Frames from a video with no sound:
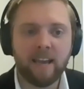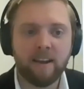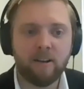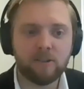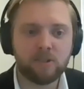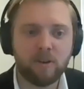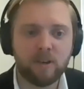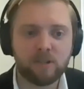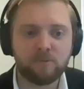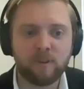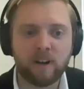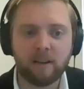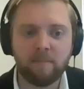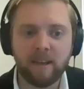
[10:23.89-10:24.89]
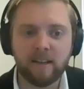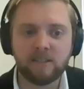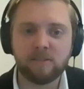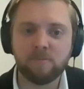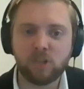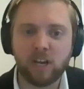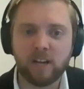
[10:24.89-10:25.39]
and also has
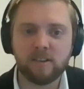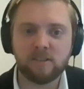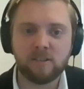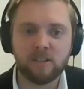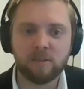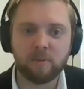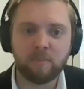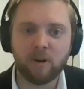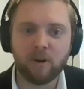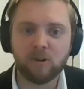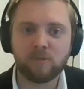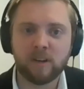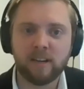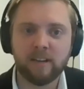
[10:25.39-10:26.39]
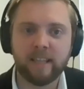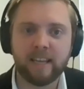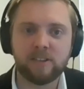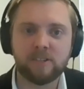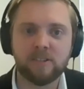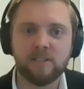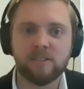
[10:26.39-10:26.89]
recommended some changes to the proposed
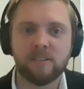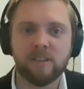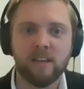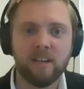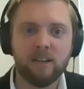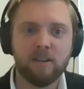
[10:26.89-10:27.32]
regulations